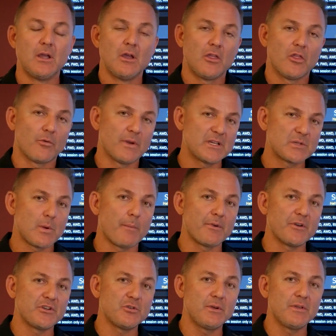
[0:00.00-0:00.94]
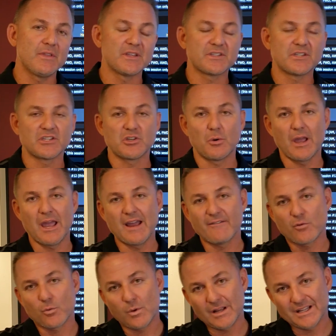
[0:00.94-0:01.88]
The reason why we're doing this is so
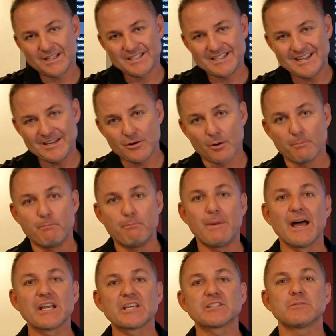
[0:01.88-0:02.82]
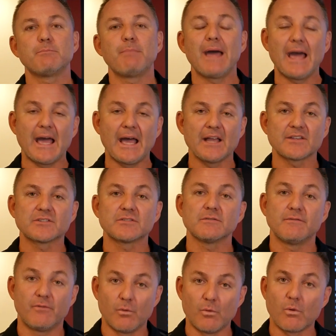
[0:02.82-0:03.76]
everyone can see your best pass
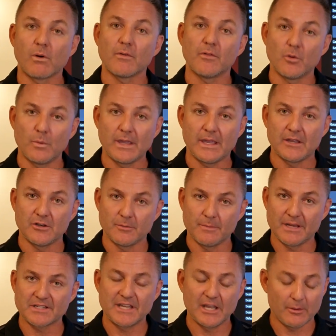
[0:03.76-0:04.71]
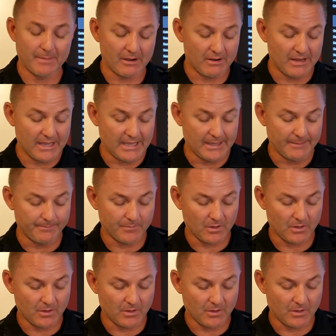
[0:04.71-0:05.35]
for the weekend, your best Hail Mary hit.